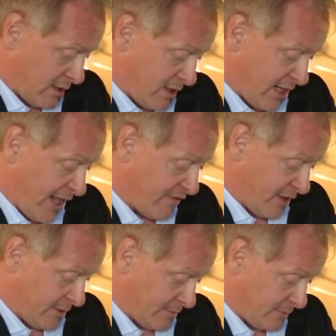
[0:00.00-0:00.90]
than
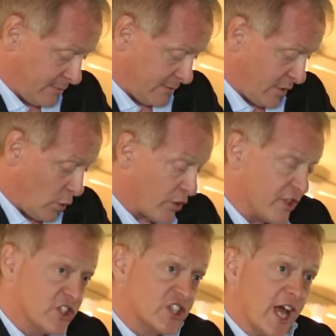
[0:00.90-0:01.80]
ever. north
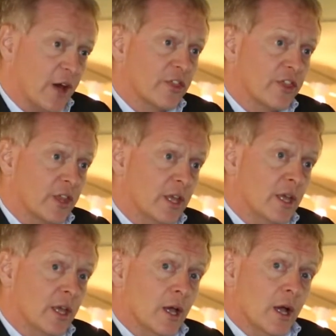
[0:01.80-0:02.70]
and south,
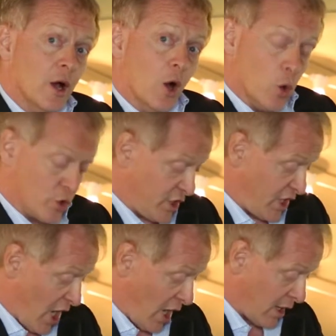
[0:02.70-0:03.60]
old and
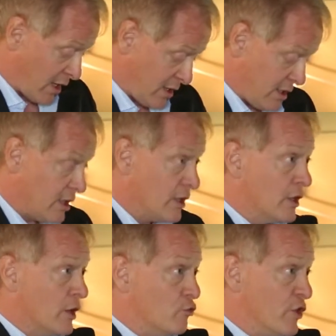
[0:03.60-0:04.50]
young,
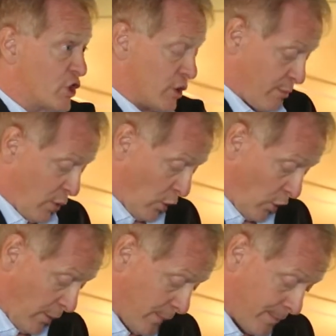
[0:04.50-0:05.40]
rich and
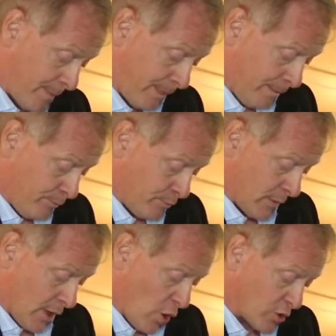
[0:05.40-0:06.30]
poor.
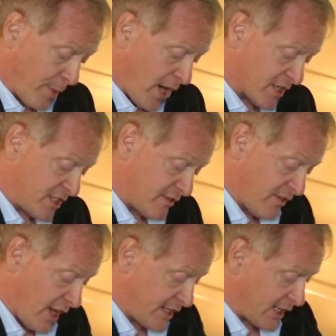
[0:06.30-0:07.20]
Old party
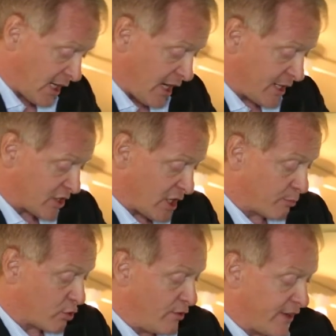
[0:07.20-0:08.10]
dividing lines are
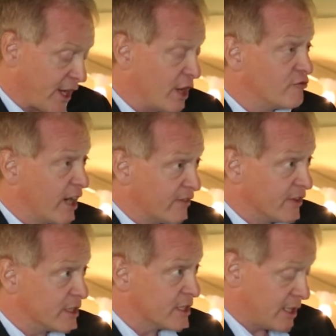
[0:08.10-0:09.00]
proving
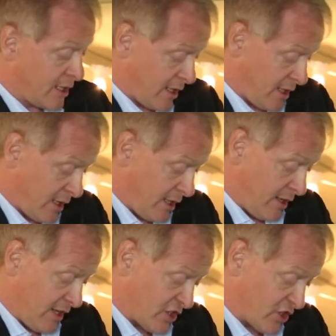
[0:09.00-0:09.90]
irrelevant
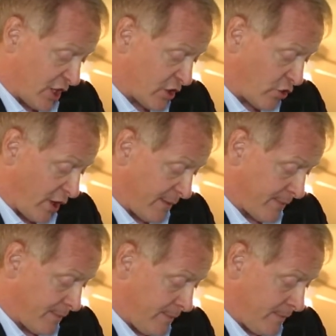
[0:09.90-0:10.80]
in this century.
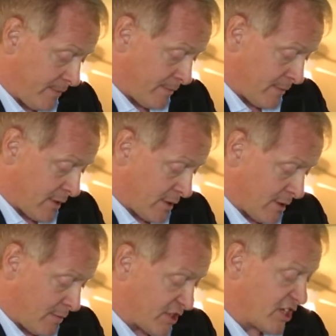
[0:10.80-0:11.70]

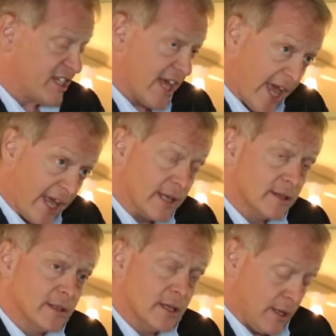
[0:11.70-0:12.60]
But today,
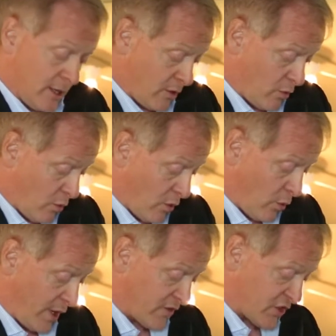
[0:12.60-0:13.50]

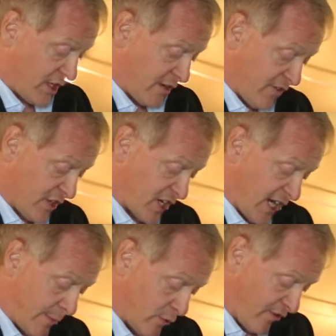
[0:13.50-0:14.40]
we have seen a first
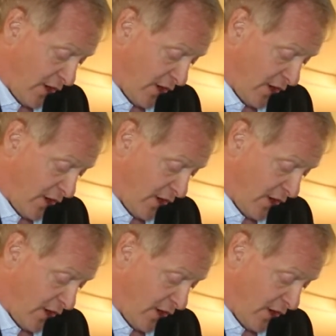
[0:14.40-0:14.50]
glimmer of